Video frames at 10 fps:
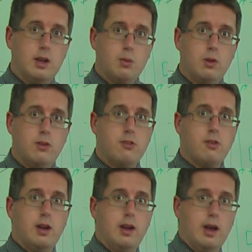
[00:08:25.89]

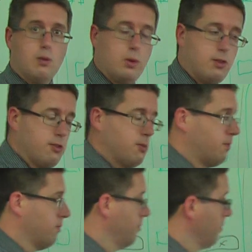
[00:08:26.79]
inwards and an outwards
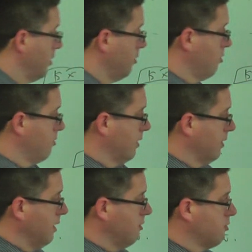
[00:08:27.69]
using
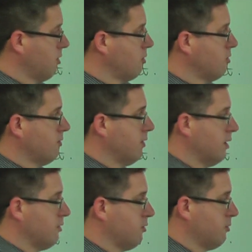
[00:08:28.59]
these total
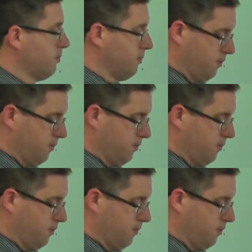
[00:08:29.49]
figures.